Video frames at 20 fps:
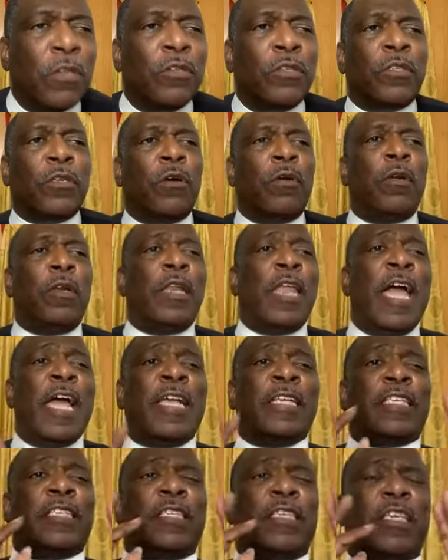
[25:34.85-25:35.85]
So
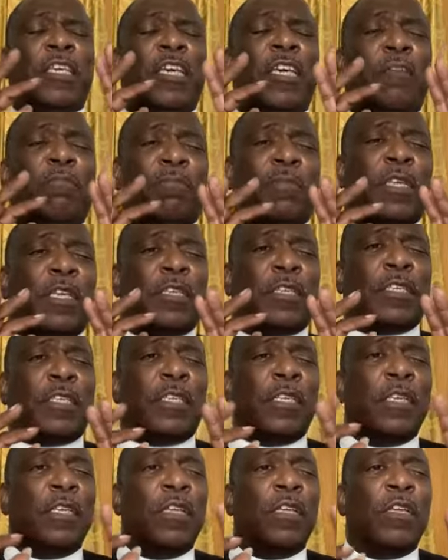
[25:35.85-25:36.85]
let's keep
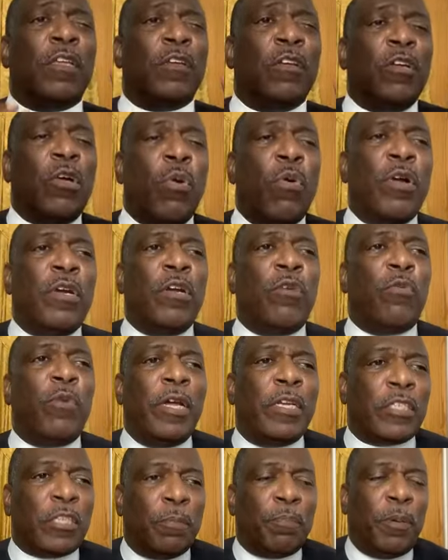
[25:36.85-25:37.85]
this going the
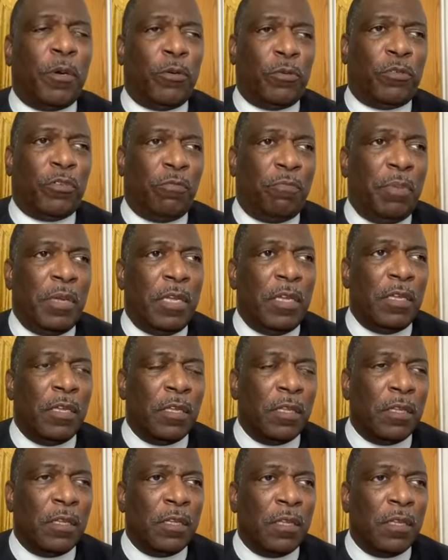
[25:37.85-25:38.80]
way it's supposed to be.